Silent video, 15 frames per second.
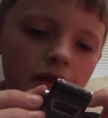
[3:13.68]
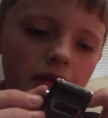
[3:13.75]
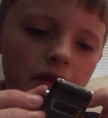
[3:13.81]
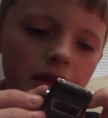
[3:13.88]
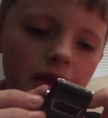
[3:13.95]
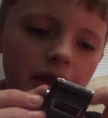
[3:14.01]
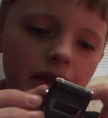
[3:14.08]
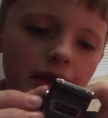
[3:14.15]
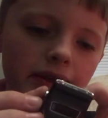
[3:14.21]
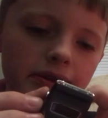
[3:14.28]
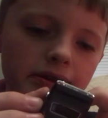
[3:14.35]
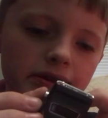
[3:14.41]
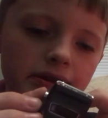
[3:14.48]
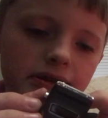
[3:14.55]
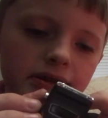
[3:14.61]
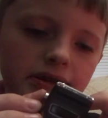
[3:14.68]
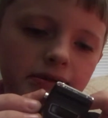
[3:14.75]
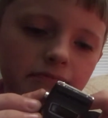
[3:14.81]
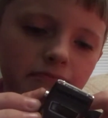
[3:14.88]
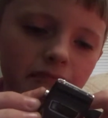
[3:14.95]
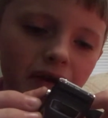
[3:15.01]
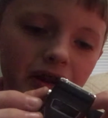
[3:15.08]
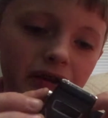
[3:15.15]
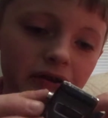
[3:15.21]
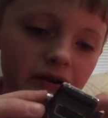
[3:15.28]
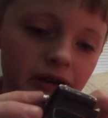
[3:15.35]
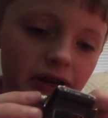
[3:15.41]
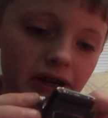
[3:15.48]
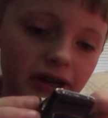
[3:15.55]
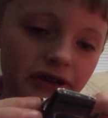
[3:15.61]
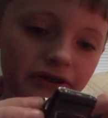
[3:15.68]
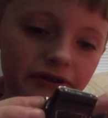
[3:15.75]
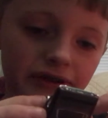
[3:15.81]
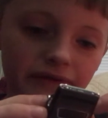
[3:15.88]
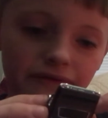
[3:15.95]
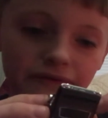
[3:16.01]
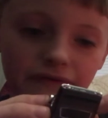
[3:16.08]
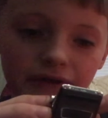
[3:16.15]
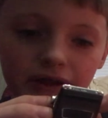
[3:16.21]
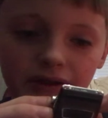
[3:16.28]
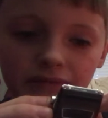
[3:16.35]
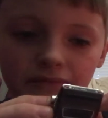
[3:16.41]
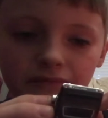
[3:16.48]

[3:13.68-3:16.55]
And it might not actually even fit.